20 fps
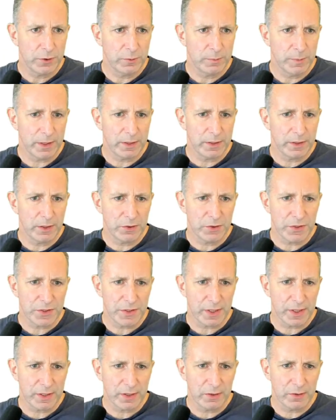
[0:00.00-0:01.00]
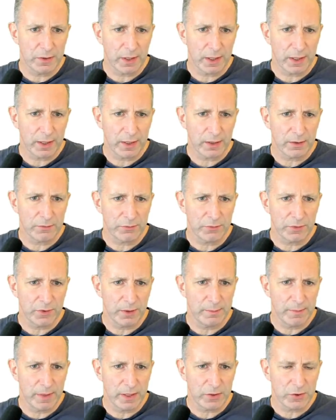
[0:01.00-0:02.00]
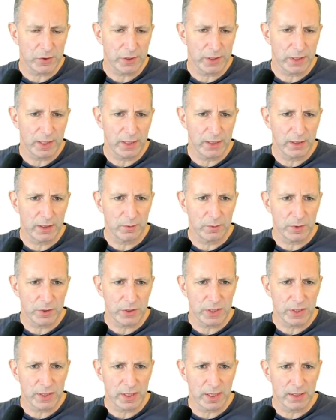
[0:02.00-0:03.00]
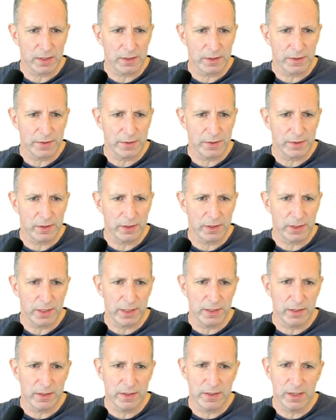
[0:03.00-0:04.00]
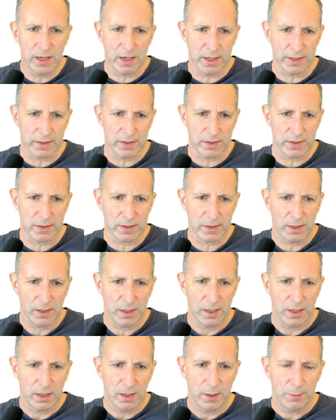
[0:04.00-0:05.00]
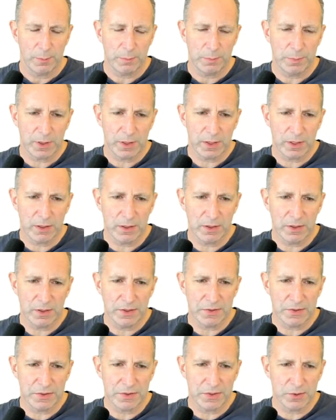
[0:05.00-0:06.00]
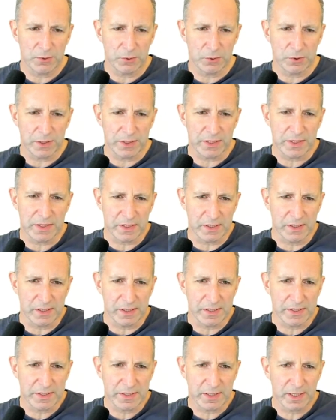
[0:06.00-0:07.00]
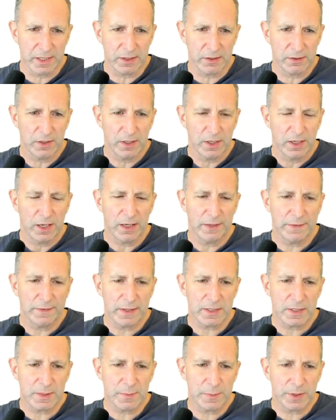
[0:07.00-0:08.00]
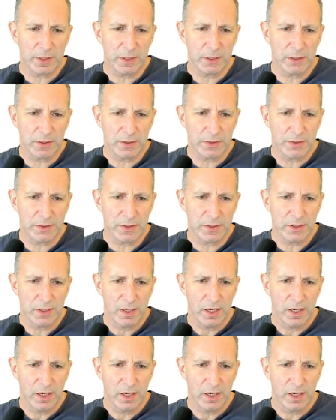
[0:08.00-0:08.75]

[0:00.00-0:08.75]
might notice I don't have a metric here which says nice, or is it a nice town? And that's because